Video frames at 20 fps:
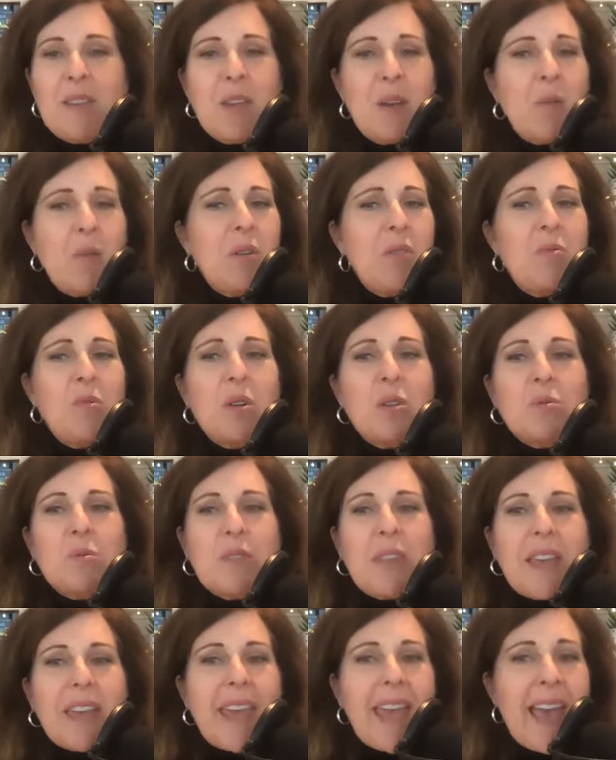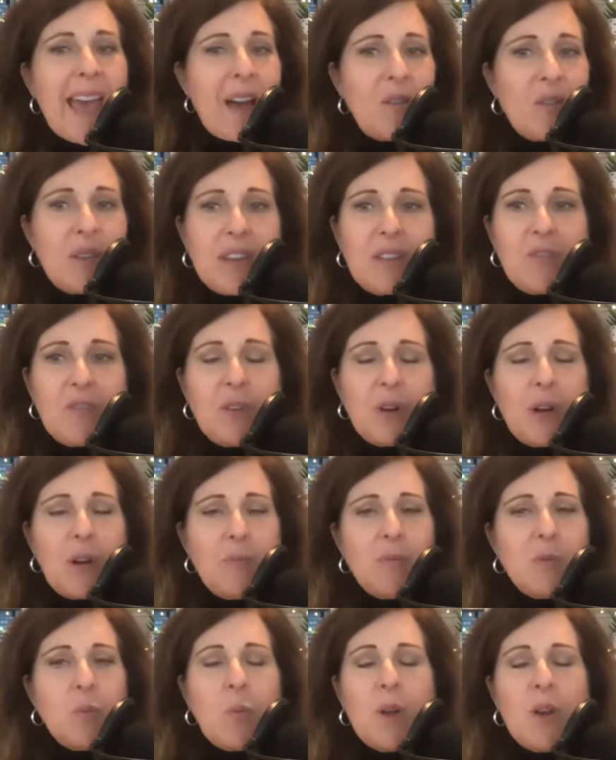we've worked with accounting
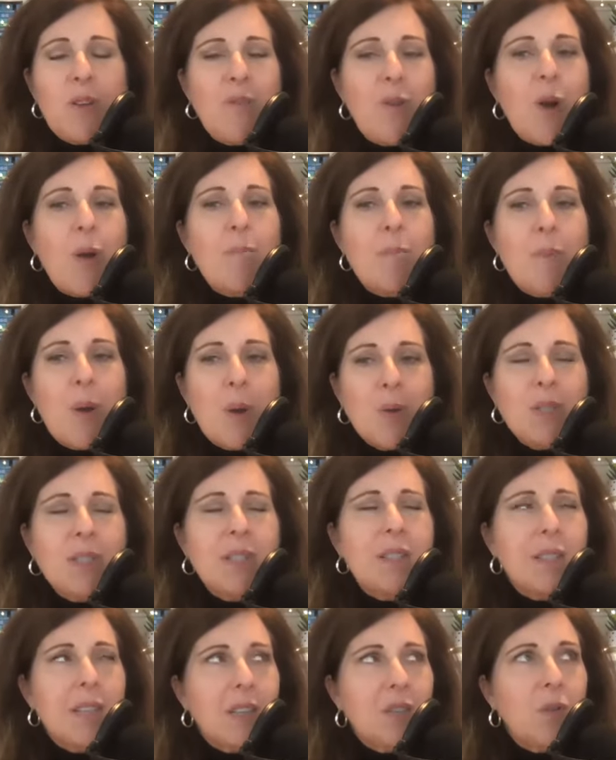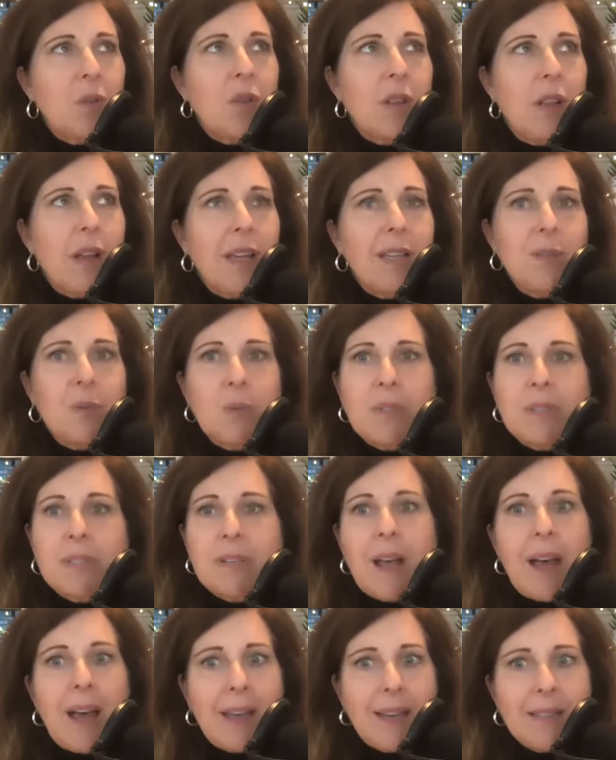firms. One of our most successful clients was an
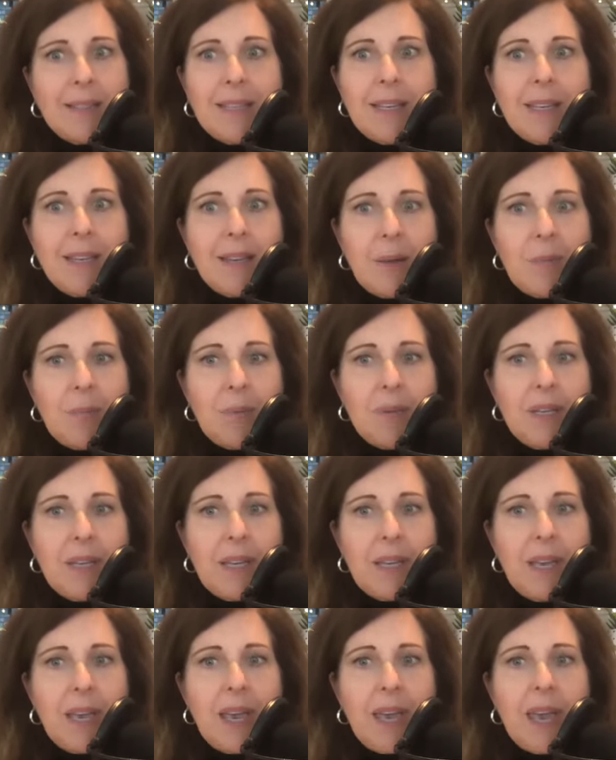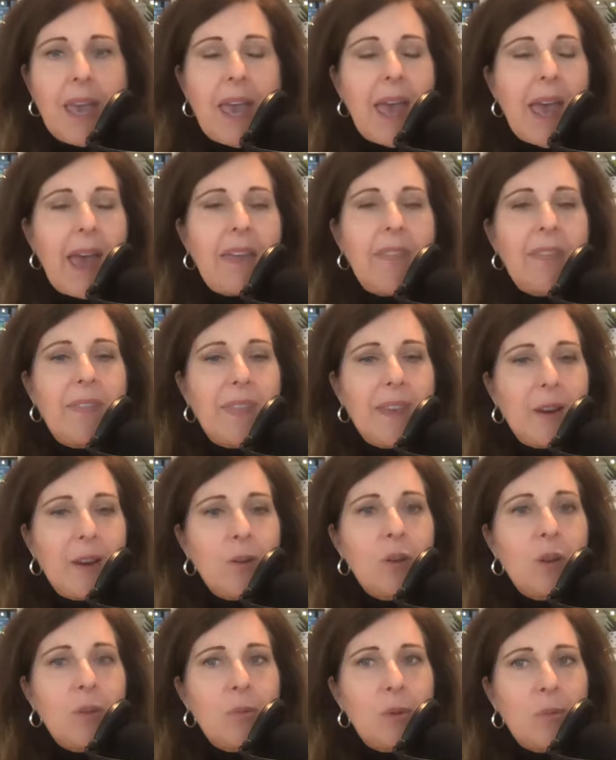IT company, and their
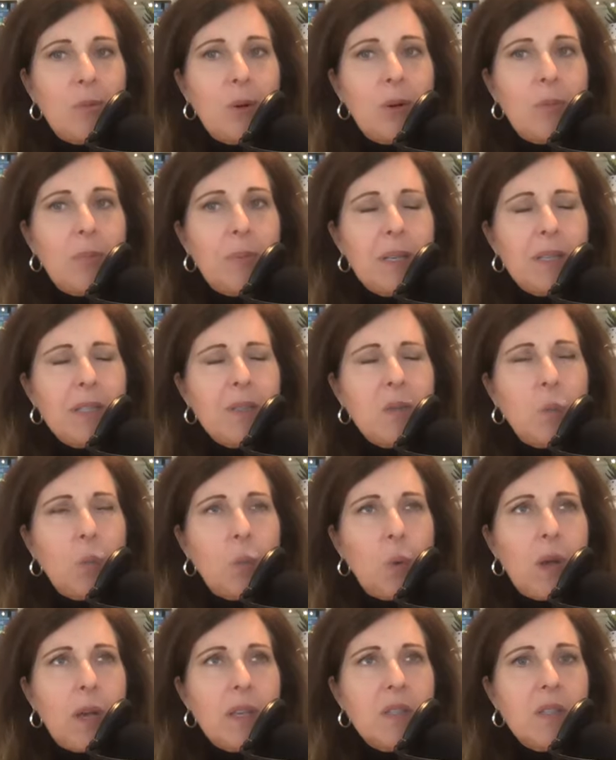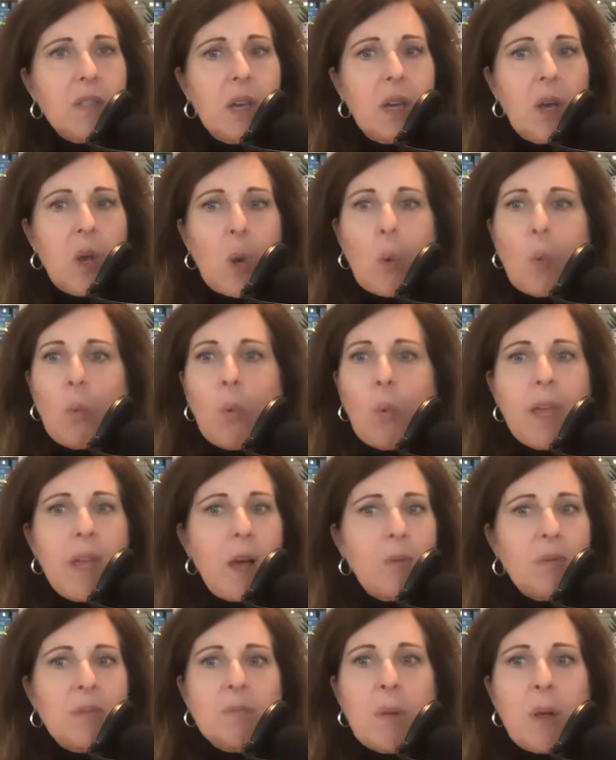noble purpose was we
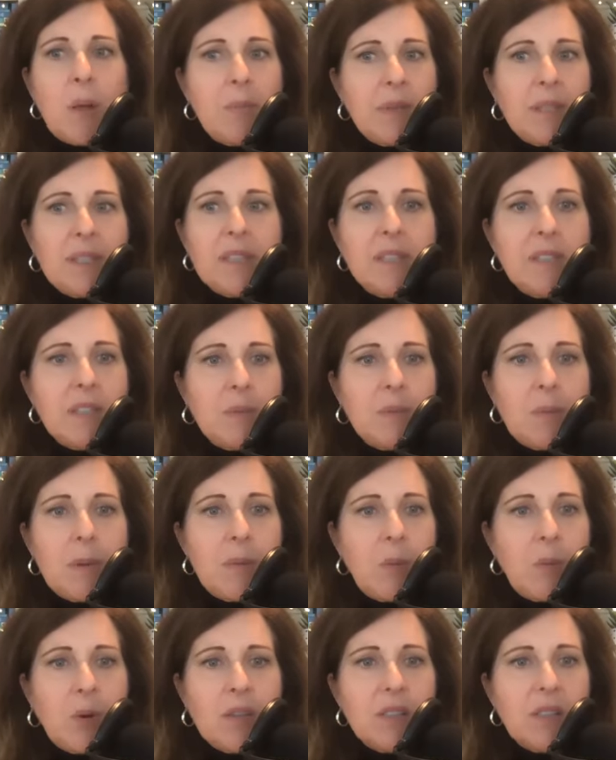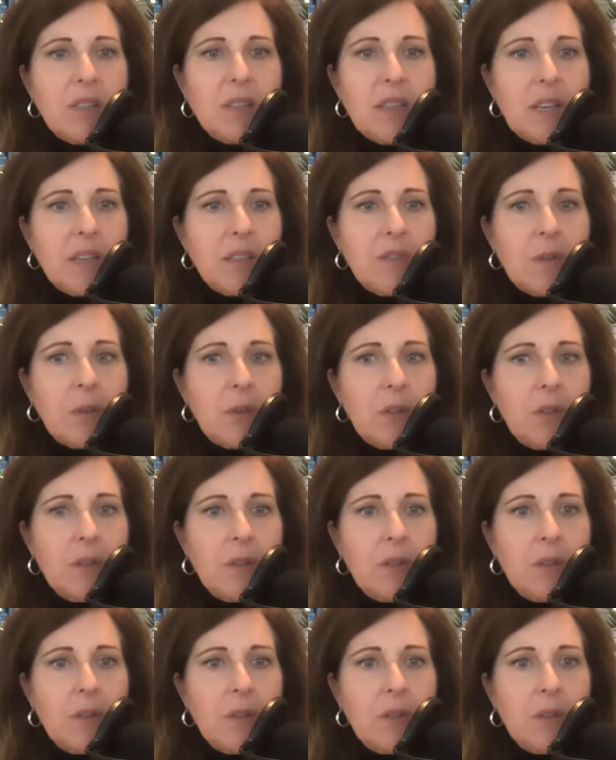help small businesses be more successful.